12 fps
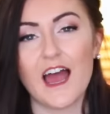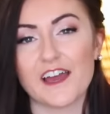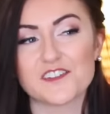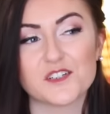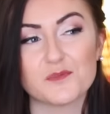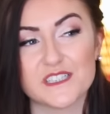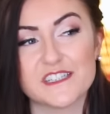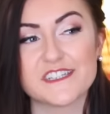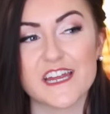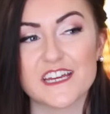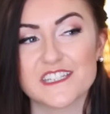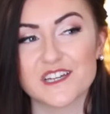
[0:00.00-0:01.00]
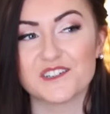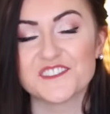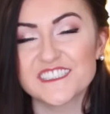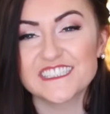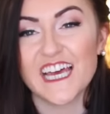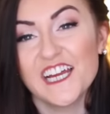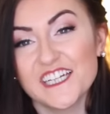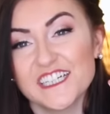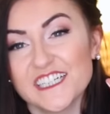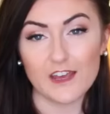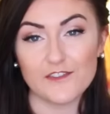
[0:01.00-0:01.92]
I start Wednesday, so I'm excited.